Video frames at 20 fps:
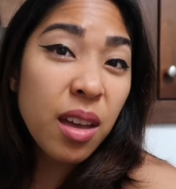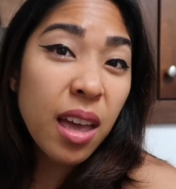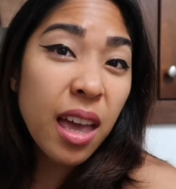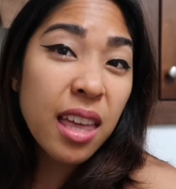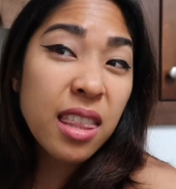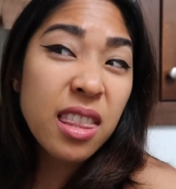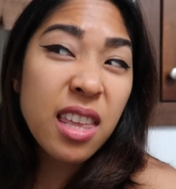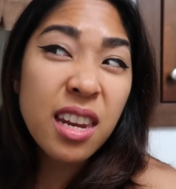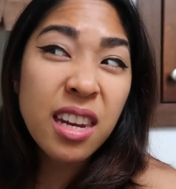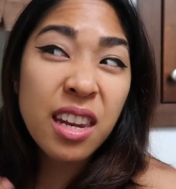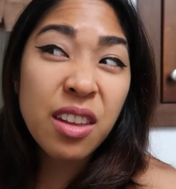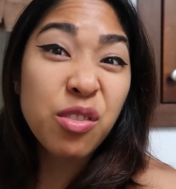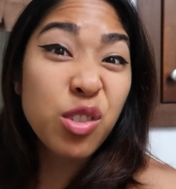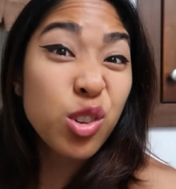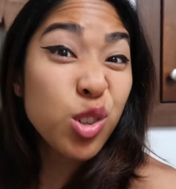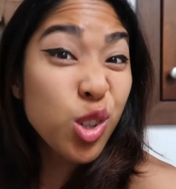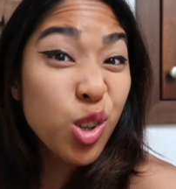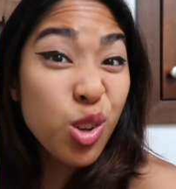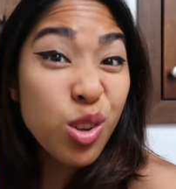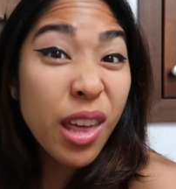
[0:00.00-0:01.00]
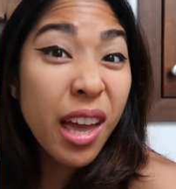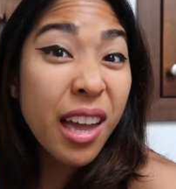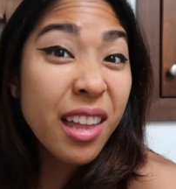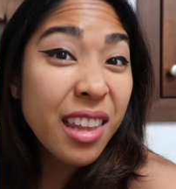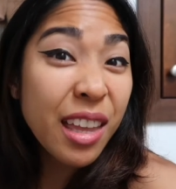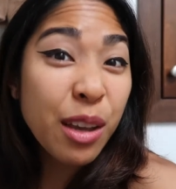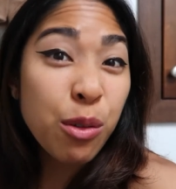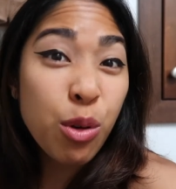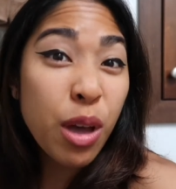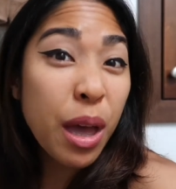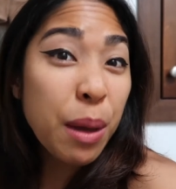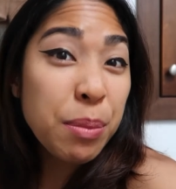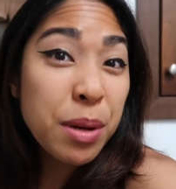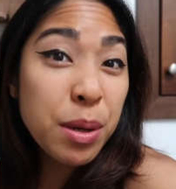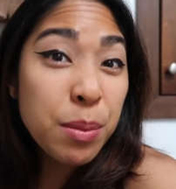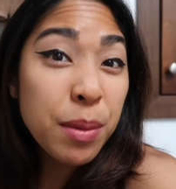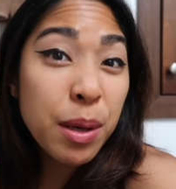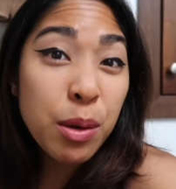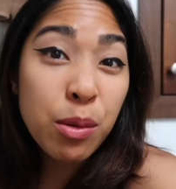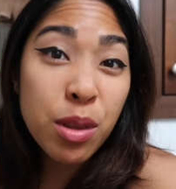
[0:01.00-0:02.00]
And then if you do that, like what happened
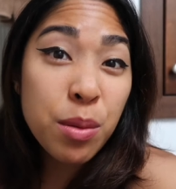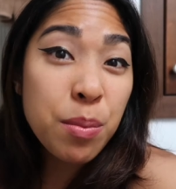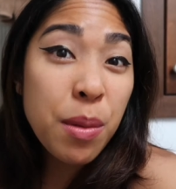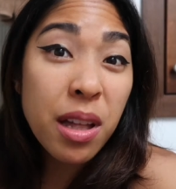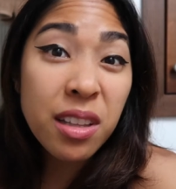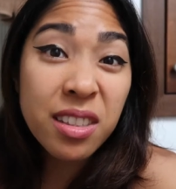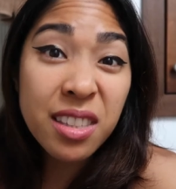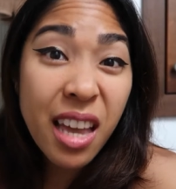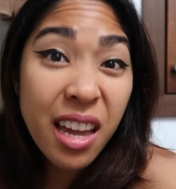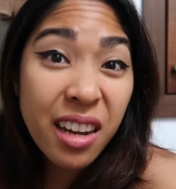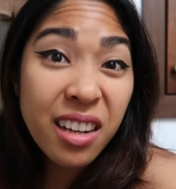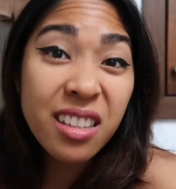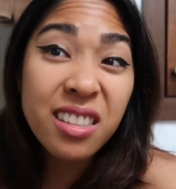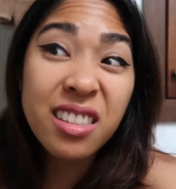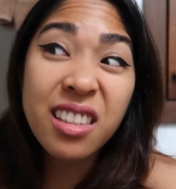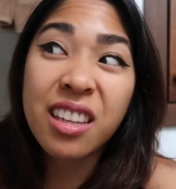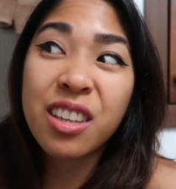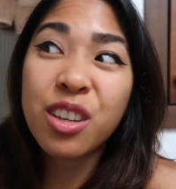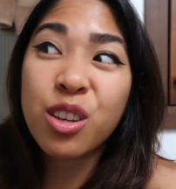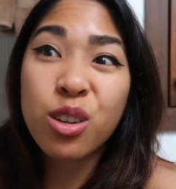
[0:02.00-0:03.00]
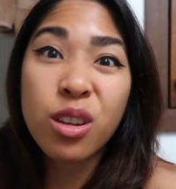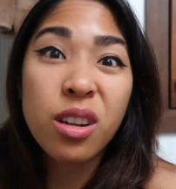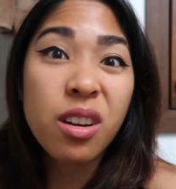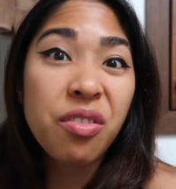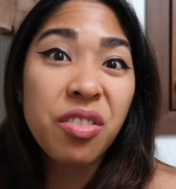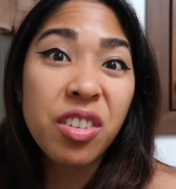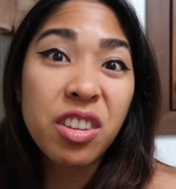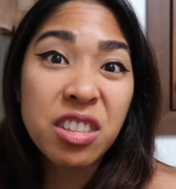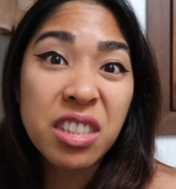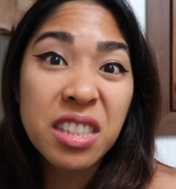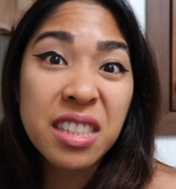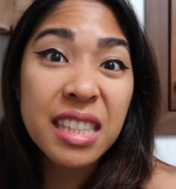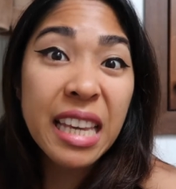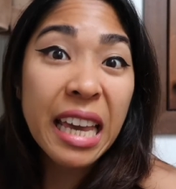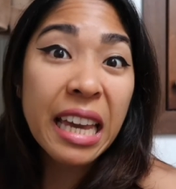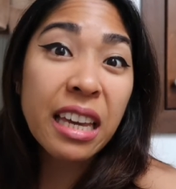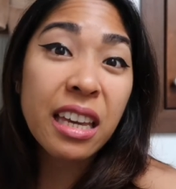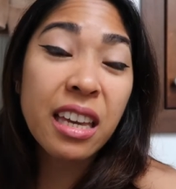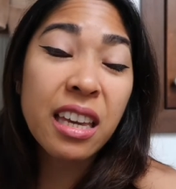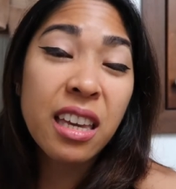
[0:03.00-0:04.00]
to me with the malasadas, like you're gonna feel
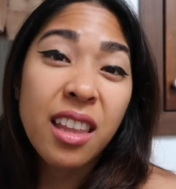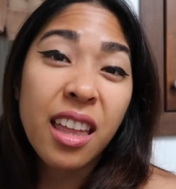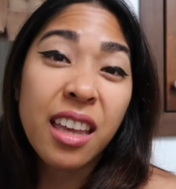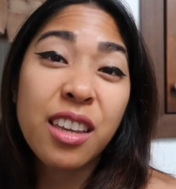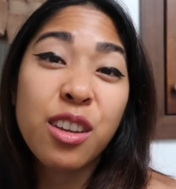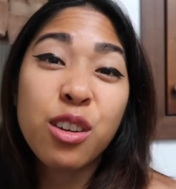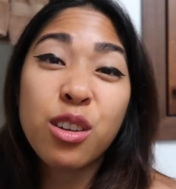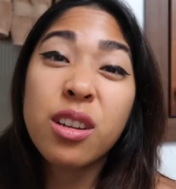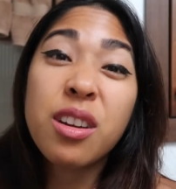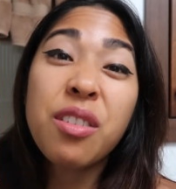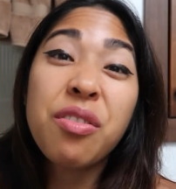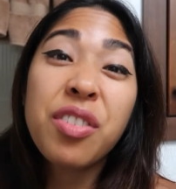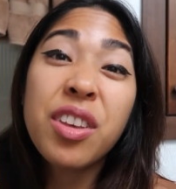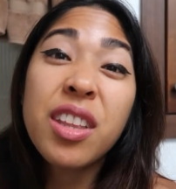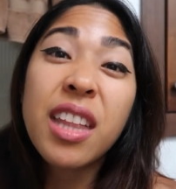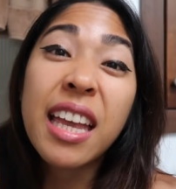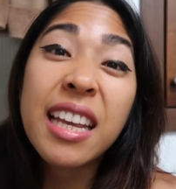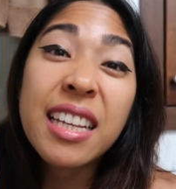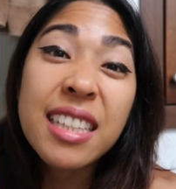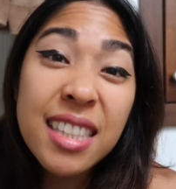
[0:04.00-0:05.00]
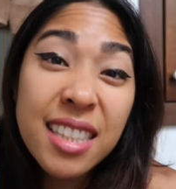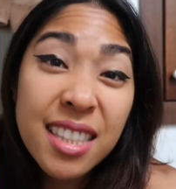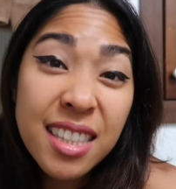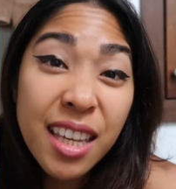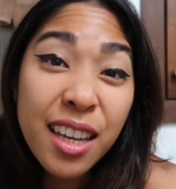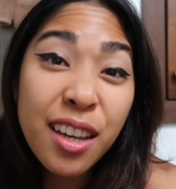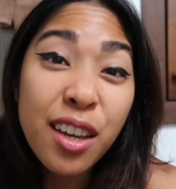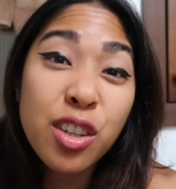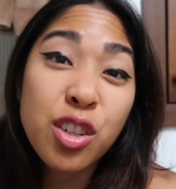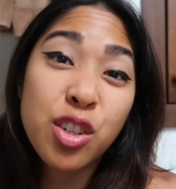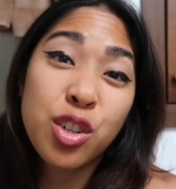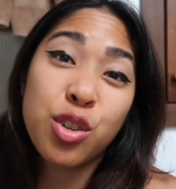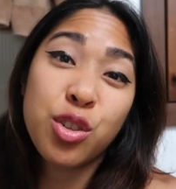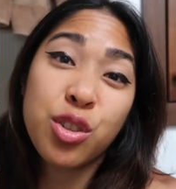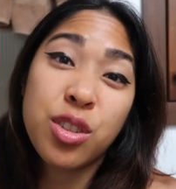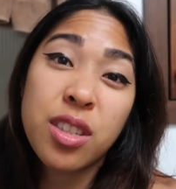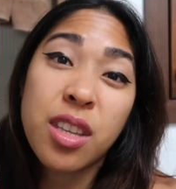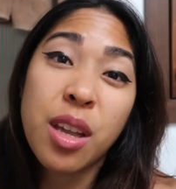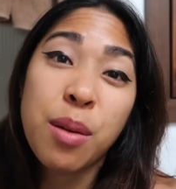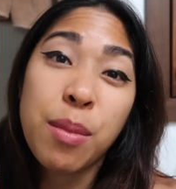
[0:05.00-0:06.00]
sick. Like you're gonna feel like sick to your
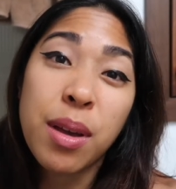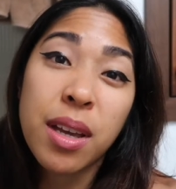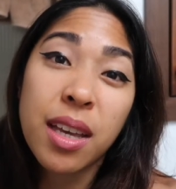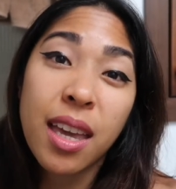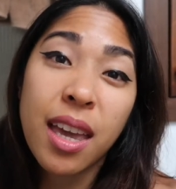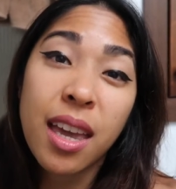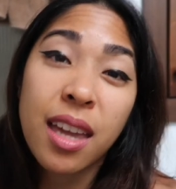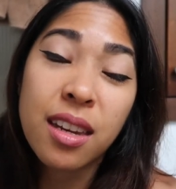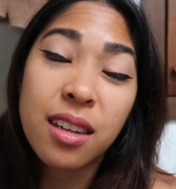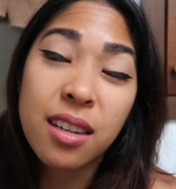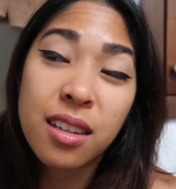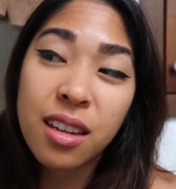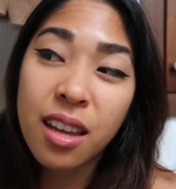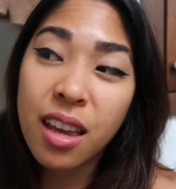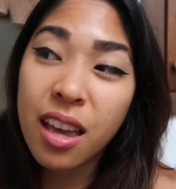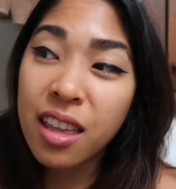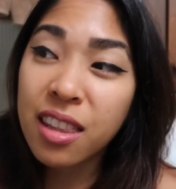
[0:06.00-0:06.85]
stomach. And